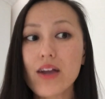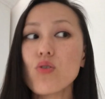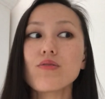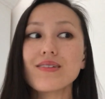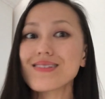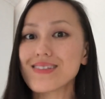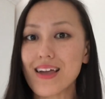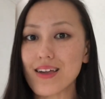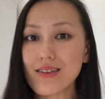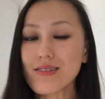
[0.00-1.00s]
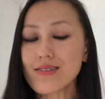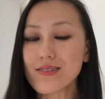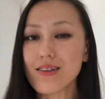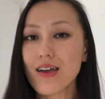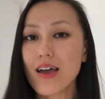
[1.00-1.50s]
all these things
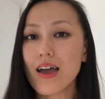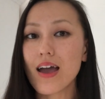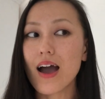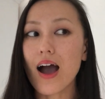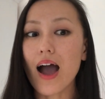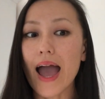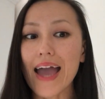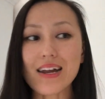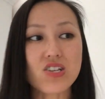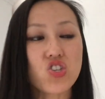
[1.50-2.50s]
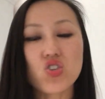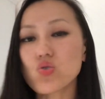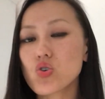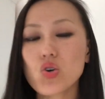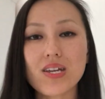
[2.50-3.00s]
and I still
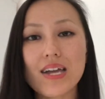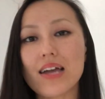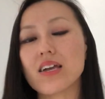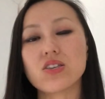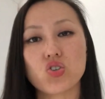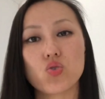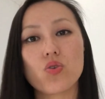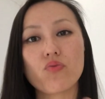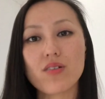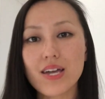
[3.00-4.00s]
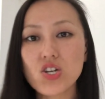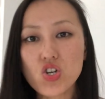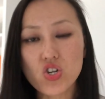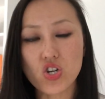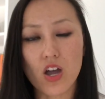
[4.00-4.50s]
couldn't get into a
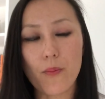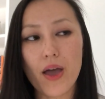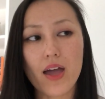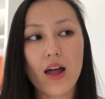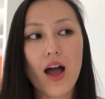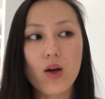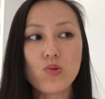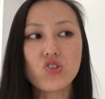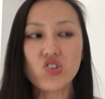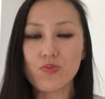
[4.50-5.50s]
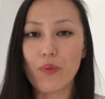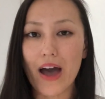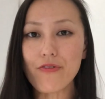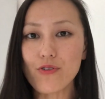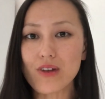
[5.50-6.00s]
relationship. And I was just
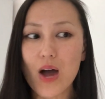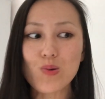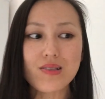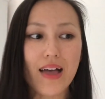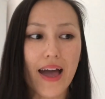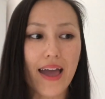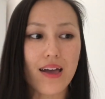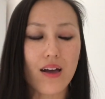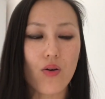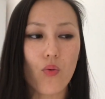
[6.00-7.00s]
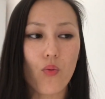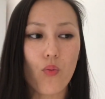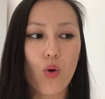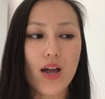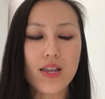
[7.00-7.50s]
baffled. I was like,
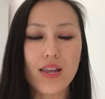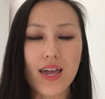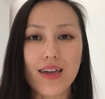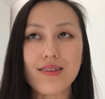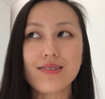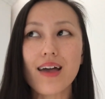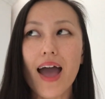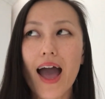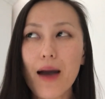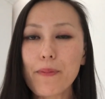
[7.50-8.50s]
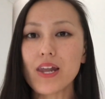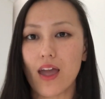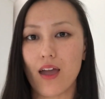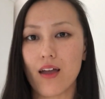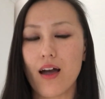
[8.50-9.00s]
what is
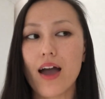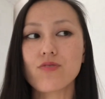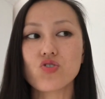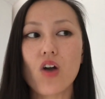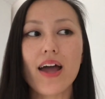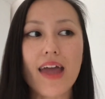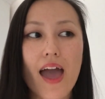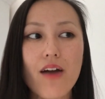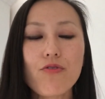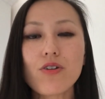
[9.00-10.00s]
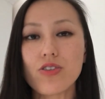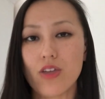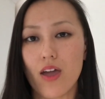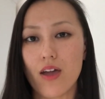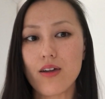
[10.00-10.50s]
happening? I've tried
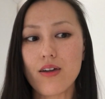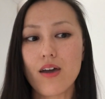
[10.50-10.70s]
everything.